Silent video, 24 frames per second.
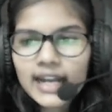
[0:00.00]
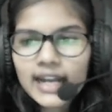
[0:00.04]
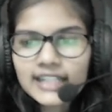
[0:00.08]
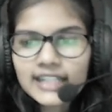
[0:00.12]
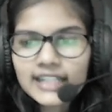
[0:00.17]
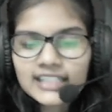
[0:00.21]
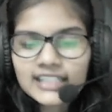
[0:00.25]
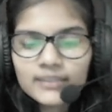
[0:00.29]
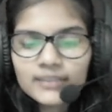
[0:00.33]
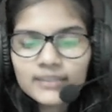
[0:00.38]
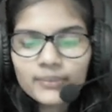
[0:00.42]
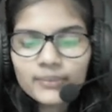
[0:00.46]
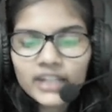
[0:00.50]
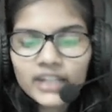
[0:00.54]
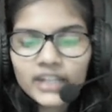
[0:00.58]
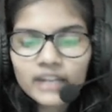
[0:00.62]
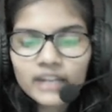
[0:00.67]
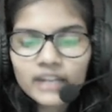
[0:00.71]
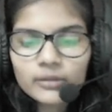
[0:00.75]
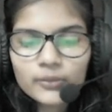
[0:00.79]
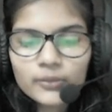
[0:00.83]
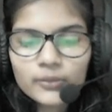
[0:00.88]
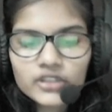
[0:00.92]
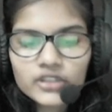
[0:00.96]
and simply
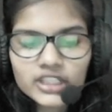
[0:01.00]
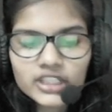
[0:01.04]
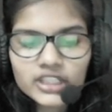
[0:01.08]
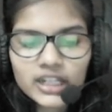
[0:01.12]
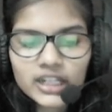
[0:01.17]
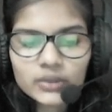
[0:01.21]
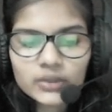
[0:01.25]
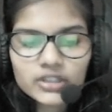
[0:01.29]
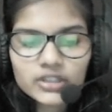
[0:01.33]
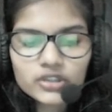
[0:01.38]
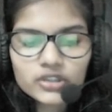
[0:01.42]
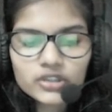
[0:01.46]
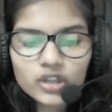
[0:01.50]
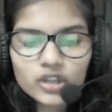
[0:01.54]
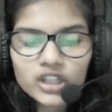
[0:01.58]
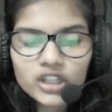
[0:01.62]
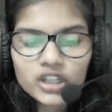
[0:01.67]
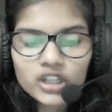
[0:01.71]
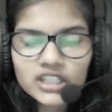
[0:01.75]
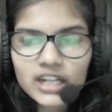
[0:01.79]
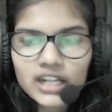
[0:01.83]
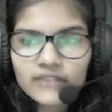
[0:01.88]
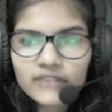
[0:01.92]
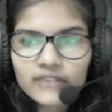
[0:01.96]
I'll be putting out a
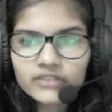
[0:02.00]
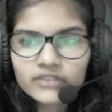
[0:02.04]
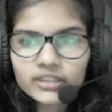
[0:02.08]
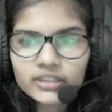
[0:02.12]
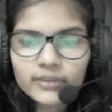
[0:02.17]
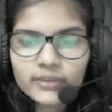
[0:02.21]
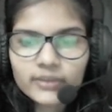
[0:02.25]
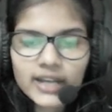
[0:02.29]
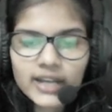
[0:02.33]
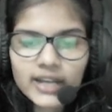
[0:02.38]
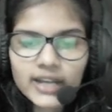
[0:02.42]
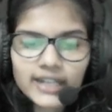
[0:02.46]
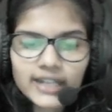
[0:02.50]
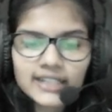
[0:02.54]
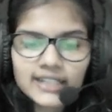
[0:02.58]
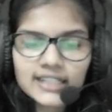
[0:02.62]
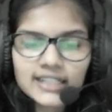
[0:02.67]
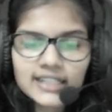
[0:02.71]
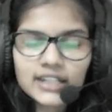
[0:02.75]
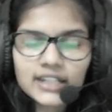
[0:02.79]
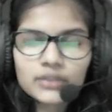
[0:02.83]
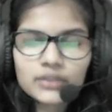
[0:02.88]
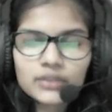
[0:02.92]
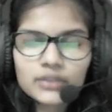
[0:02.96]
dot after the bracket
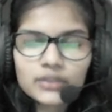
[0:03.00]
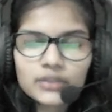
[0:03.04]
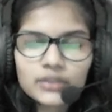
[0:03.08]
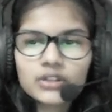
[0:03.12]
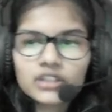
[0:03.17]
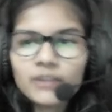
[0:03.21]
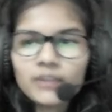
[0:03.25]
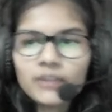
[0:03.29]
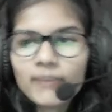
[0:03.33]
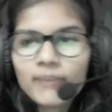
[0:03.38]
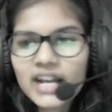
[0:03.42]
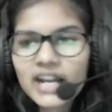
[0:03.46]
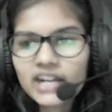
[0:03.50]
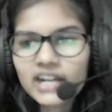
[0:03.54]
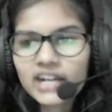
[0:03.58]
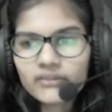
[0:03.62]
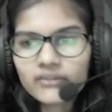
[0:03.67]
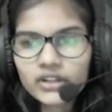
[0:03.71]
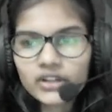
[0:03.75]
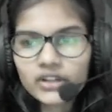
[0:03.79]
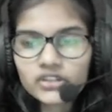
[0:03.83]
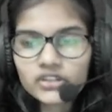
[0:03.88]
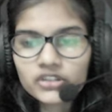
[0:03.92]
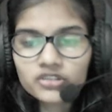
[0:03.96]
and use out the
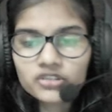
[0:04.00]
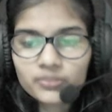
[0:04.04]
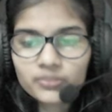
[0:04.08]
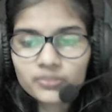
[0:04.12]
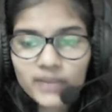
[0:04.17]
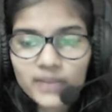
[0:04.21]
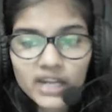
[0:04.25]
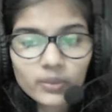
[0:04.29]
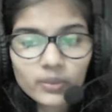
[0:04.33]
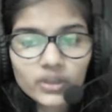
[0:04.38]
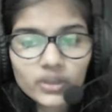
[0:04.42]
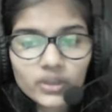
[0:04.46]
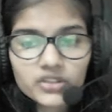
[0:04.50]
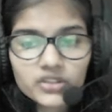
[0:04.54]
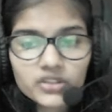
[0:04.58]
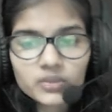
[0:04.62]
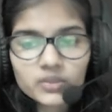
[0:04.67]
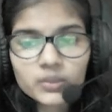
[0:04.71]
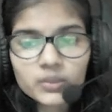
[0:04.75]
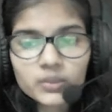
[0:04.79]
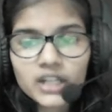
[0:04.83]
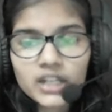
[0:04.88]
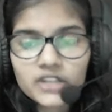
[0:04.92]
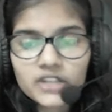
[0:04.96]
pack function. The pack
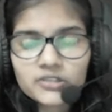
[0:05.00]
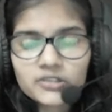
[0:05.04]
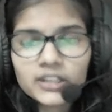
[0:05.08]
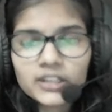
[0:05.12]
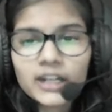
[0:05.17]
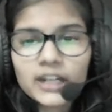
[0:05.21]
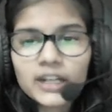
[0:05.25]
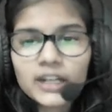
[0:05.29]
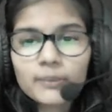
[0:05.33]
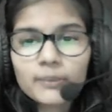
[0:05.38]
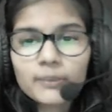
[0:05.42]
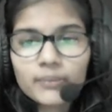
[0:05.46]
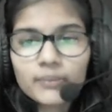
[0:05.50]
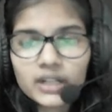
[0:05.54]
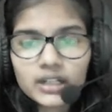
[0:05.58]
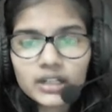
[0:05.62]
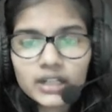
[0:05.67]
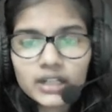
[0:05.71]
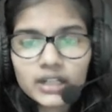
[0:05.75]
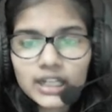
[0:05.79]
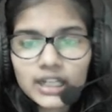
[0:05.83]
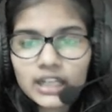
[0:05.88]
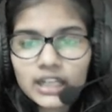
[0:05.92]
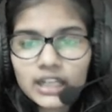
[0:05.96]
function will actually
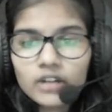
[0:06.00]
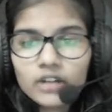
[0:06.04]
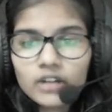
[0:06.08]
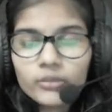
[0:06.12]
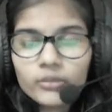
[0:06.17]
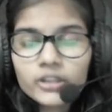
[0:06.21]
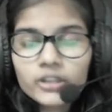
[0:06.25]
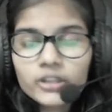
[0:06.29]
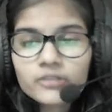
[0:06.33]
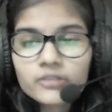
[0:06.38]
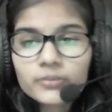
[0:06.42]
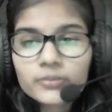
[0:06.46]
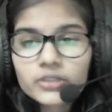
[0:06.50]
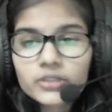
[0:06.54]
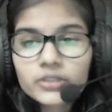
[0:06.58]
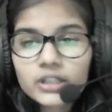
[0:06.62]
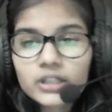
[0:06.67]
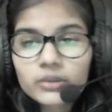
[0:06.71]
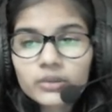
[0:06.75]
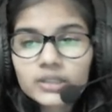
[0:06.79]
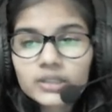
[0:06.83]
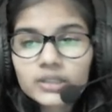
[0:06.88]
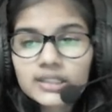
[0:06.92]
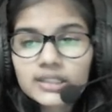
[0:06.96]
allow me to put
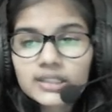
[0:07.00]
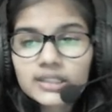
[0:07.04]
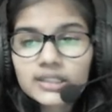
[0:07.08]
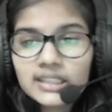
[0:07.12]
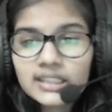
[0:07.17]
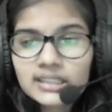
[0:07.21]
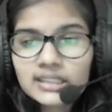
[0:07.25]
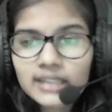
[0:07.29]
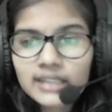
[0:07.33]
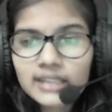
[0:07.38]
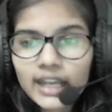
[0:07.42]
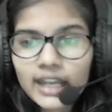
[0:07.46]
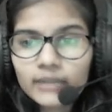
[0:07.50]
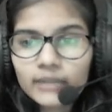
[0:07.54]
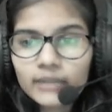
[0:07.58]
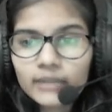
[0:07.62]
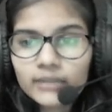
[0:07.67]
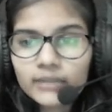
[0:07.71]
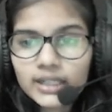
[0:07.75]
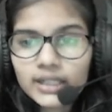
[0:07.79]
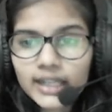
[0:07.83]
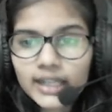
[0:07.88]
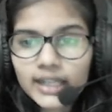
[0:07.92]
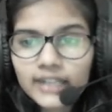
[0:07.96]
out these things
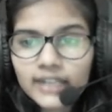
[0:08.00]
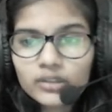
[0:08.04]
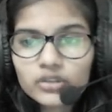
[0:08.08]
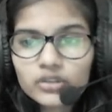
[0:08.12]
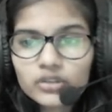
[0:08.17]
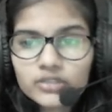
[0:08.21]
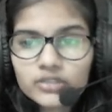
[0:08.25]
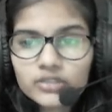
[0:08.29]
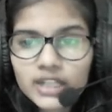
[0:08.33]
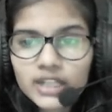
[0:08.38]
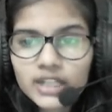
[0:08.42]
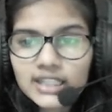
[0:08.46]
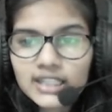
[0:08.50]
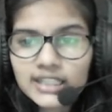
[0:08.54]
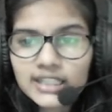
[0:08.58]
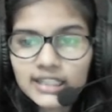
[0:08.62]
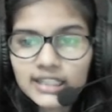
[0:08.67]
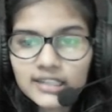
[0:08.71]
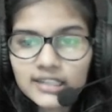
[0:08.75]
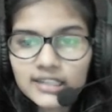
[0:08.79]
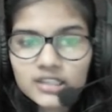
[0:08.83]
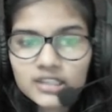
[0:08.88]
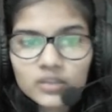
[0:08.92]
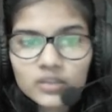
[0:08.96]
line by line onto that
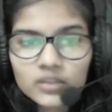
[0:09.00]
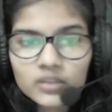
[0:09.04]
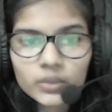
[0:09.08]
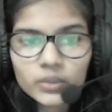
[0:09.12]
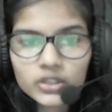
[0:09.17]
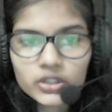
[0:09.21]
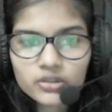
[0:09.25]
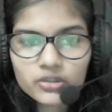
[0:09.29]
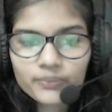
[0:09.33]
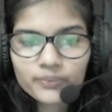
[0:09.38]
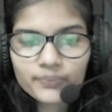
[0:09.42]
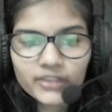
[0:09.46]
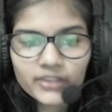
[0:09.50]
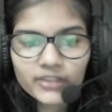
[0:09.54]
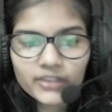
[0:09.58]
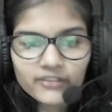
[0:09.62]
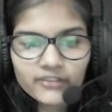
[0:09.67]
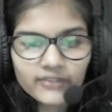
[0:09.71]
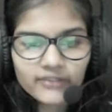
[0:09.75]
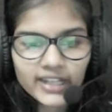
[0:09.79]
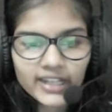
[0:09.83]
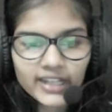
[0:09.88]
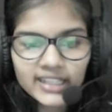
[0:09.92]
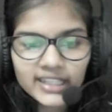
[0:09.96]
Tkinter window.
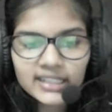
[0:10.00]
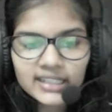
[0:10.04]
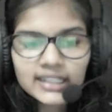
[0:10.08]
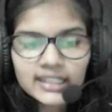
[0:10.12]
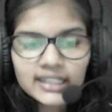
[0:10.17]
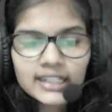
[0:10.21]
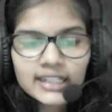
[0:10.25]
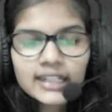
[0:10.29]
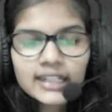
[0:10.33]
Fine,